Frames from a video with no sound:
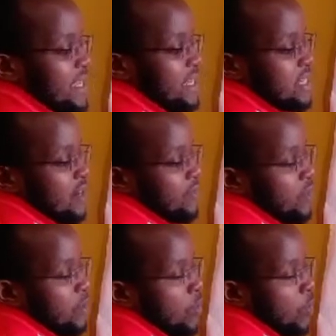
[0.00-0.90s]

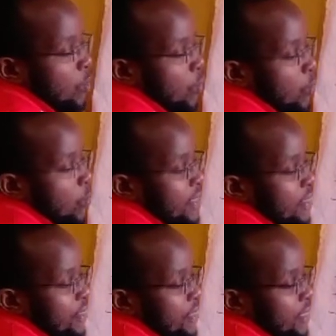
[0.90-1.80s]
interval
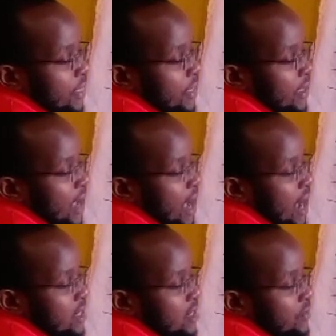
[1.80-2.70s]
with
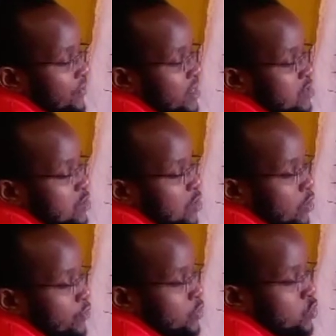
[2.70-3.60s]
a difference
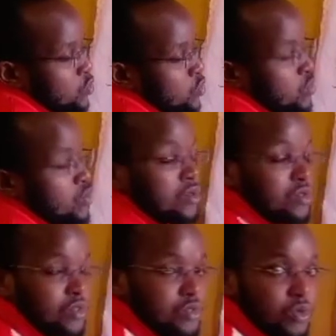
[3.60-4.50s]
of two
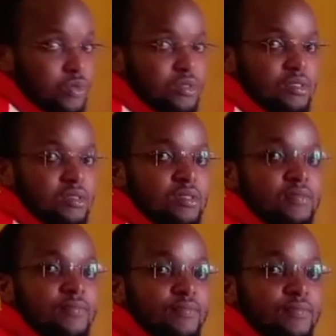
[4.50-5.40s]
tones,
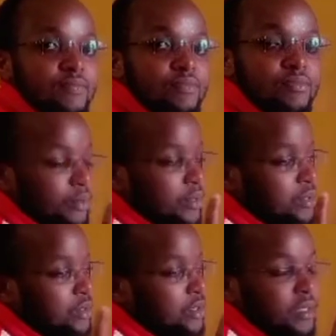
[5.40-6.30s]
we
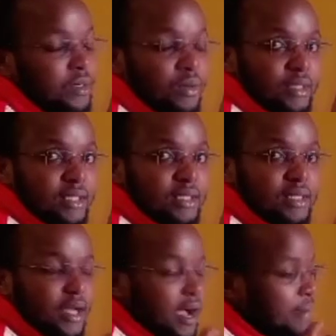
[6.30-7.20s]
usually call
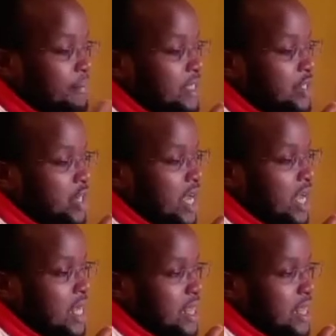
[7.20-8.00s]
it a major